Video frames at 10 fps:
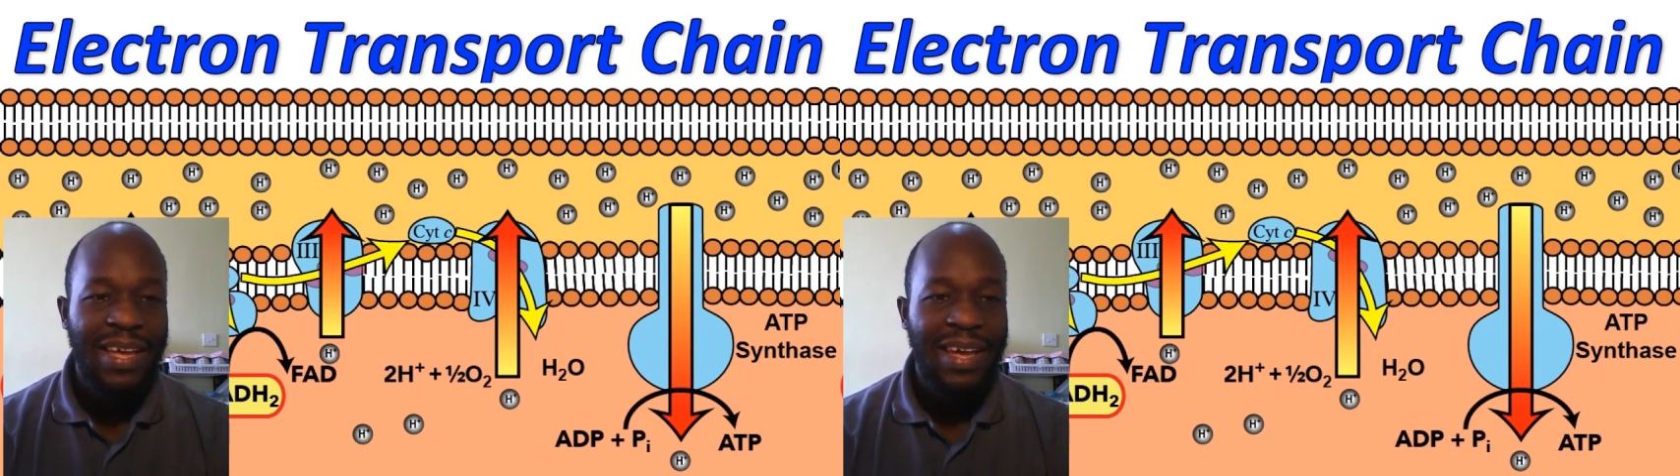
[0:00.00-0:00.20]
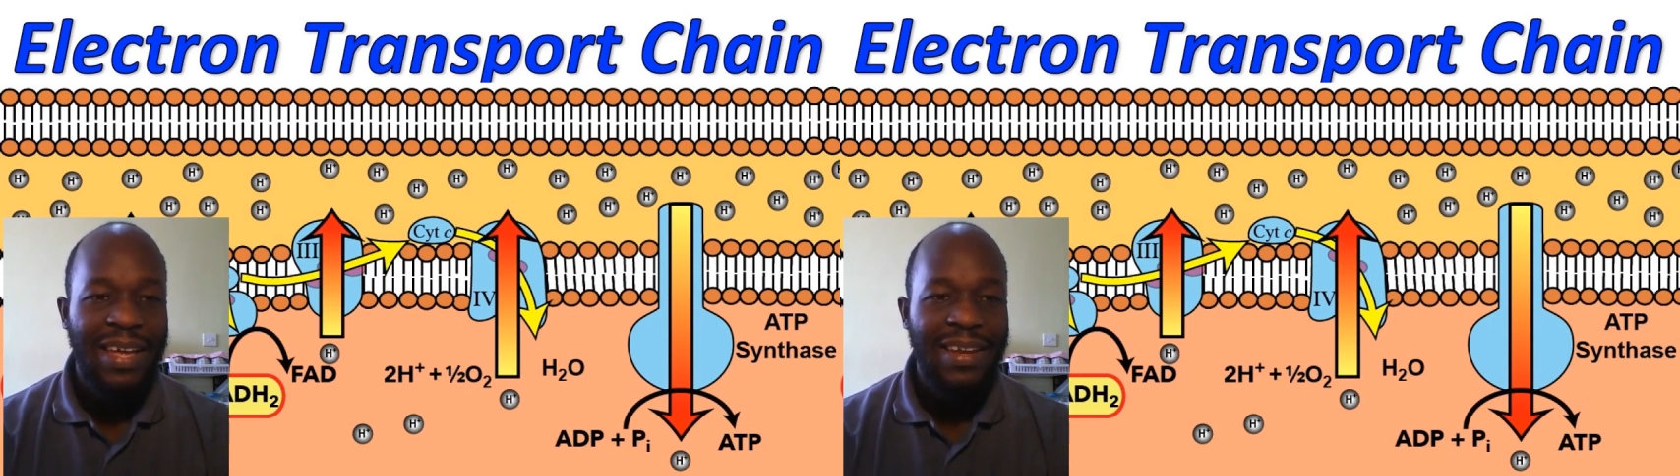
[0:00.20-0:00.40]

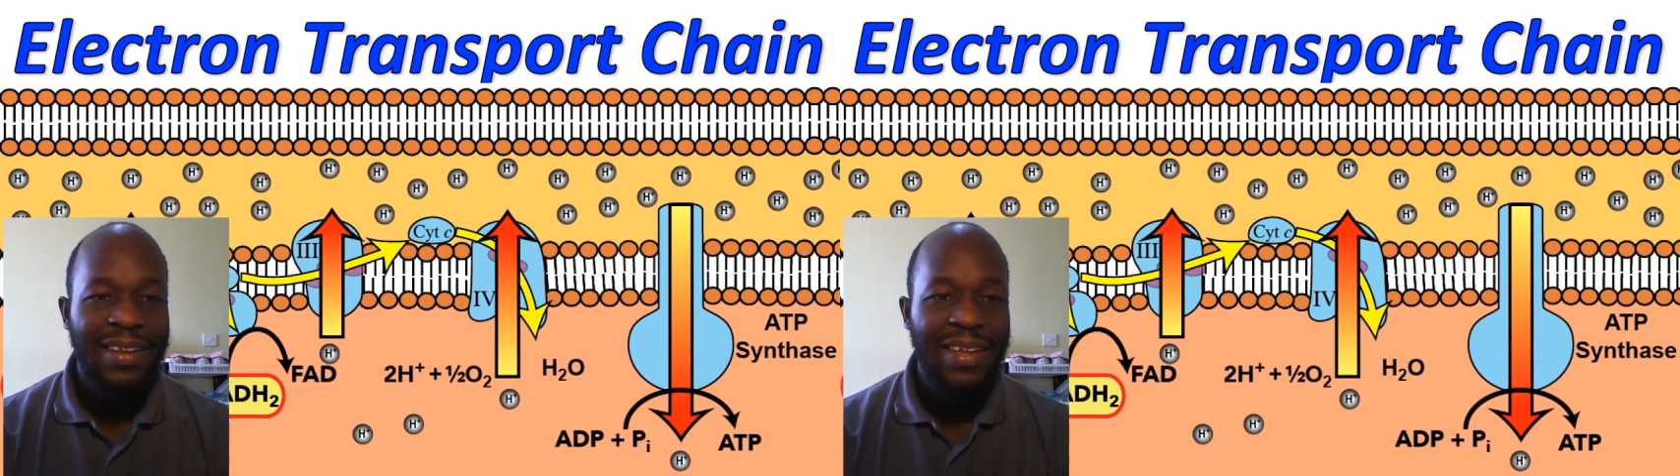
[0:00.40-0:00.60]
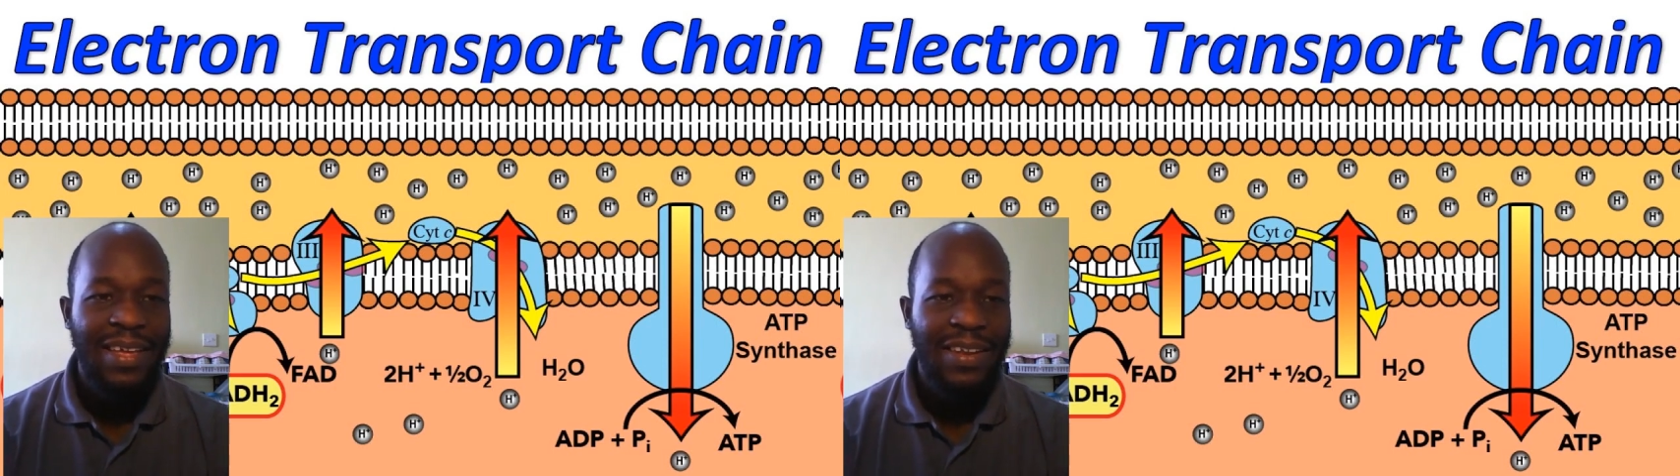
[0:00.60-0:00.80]

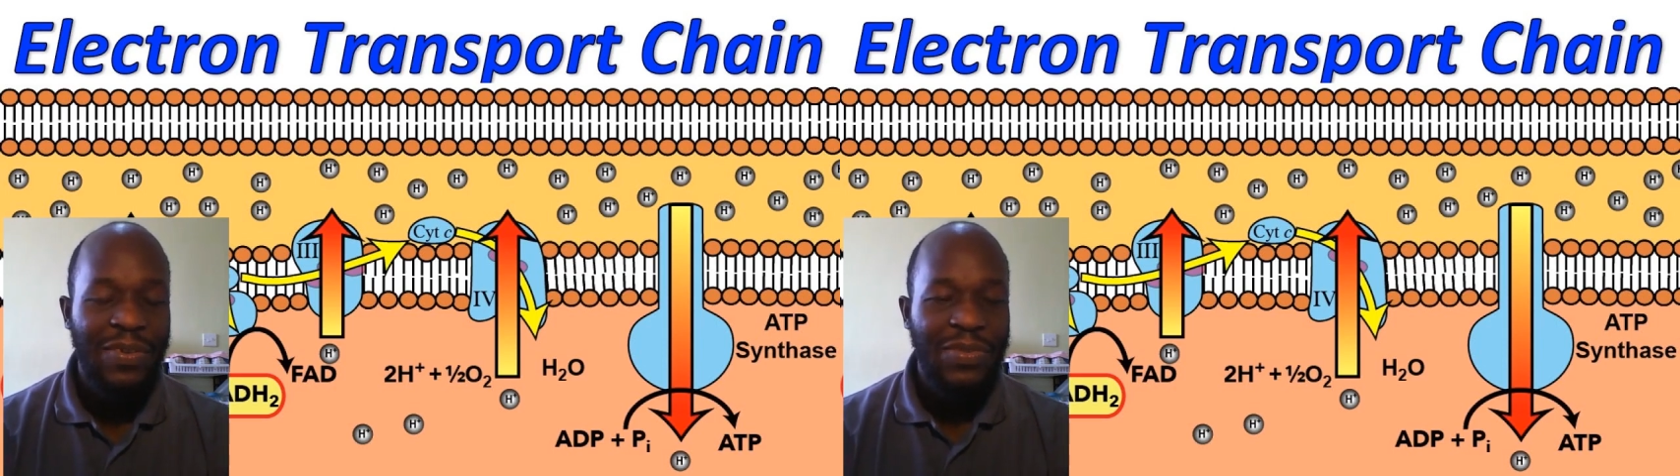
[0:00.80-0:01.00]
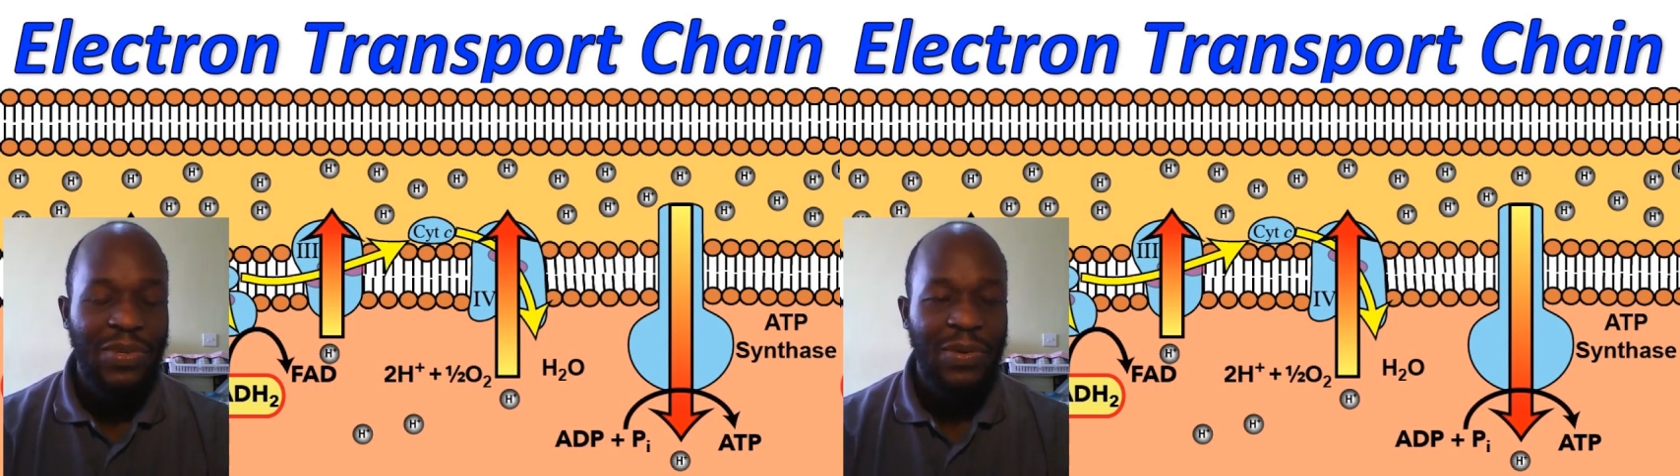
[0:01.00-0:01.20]
and
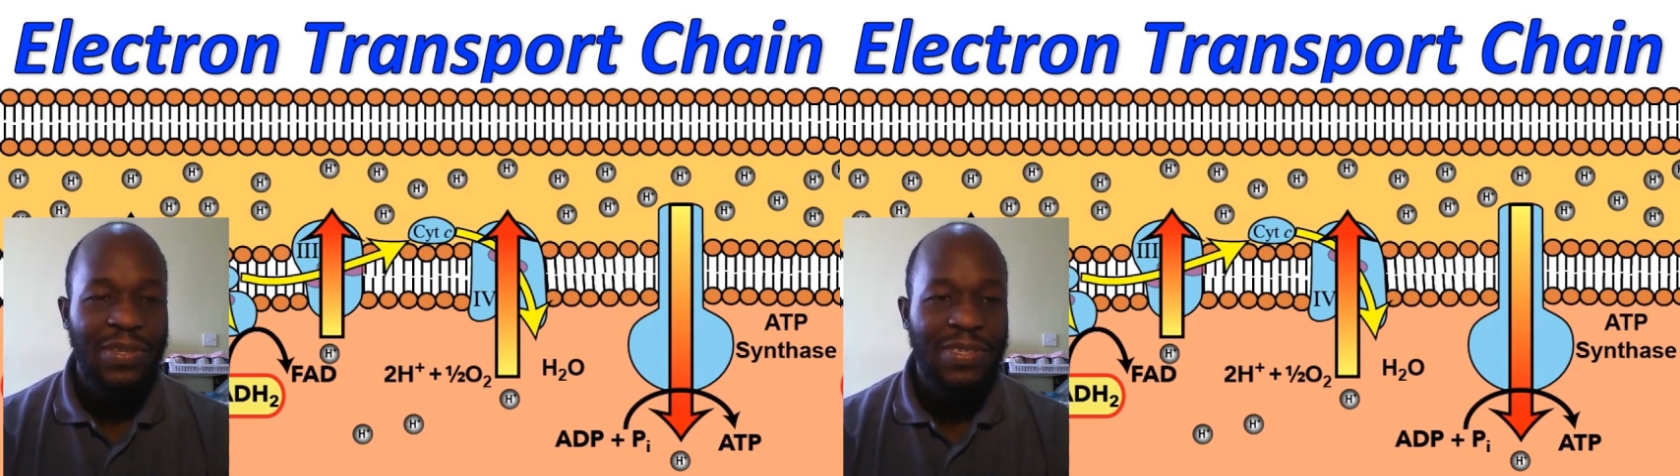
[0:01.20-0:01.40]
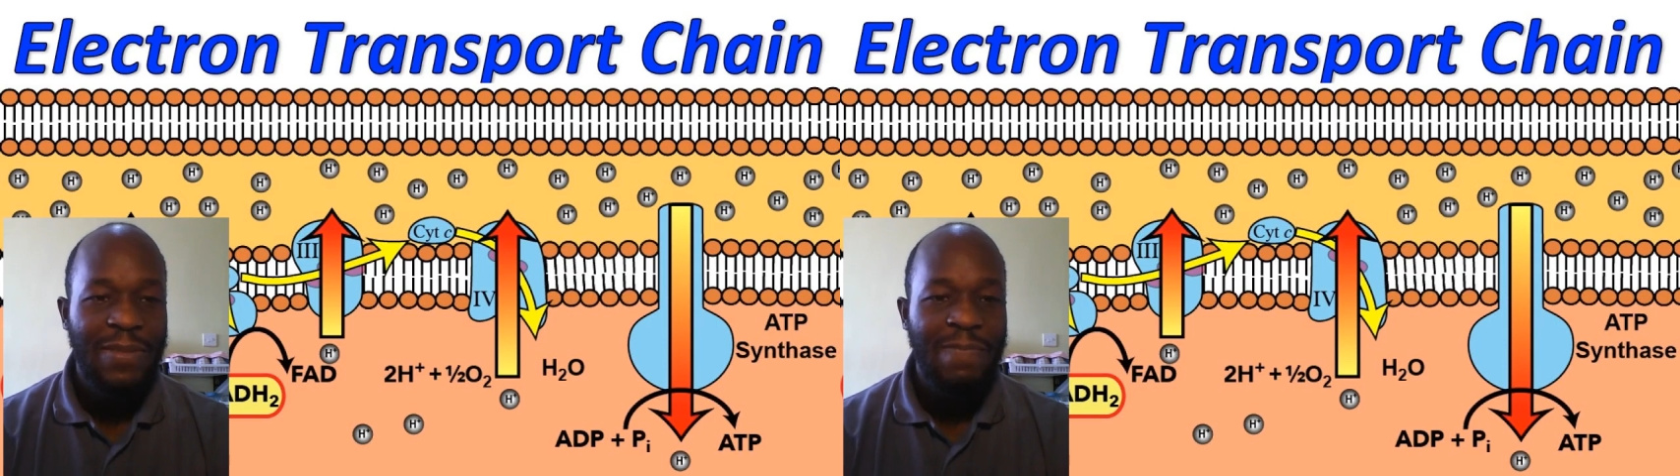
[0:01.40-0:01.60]

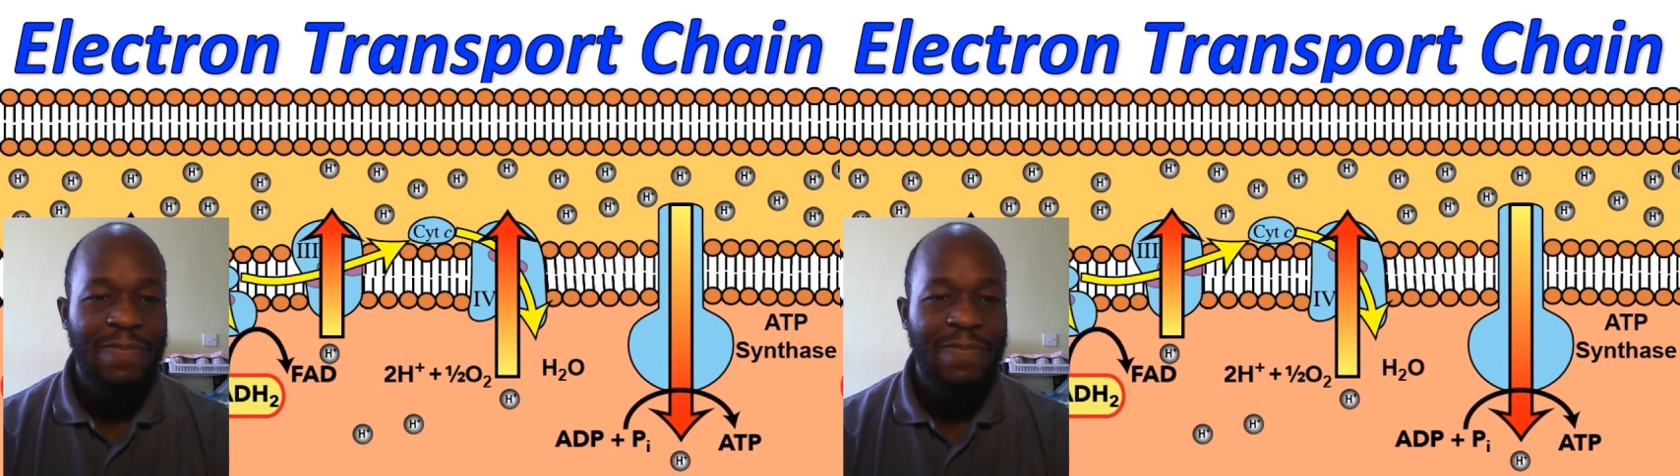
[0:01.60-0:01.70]
neutrons.